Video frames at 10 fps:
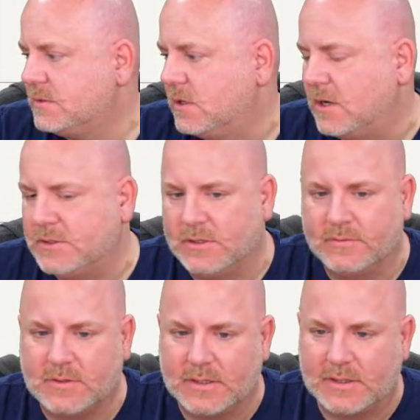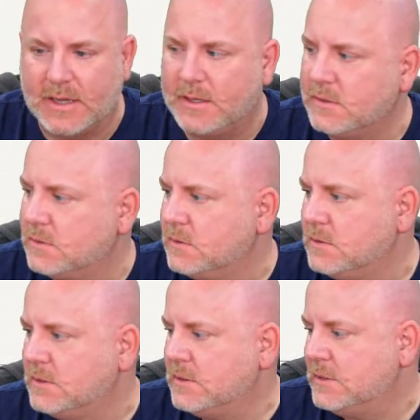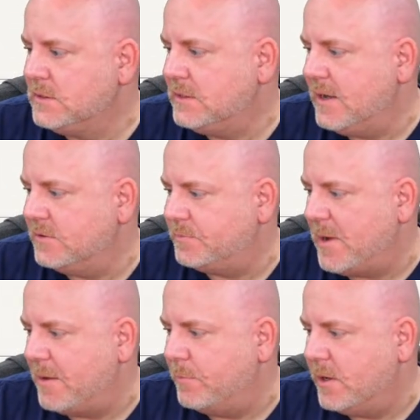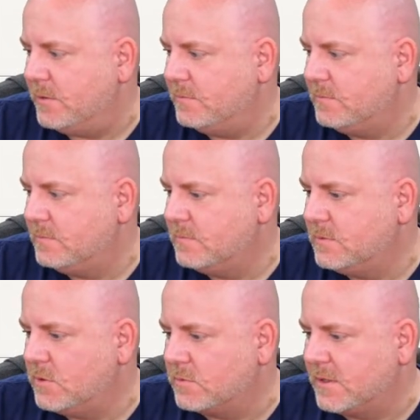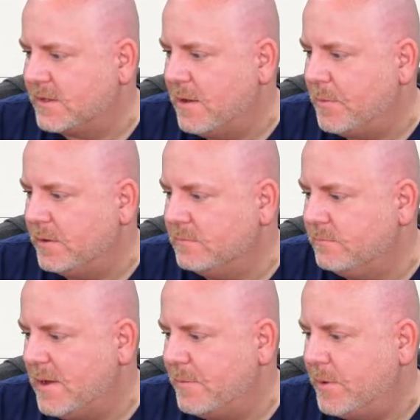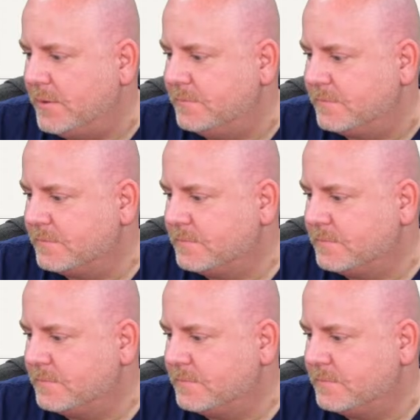Oh, I shouldn't have clicked that. That was bad button. Don't click that button. Bad button.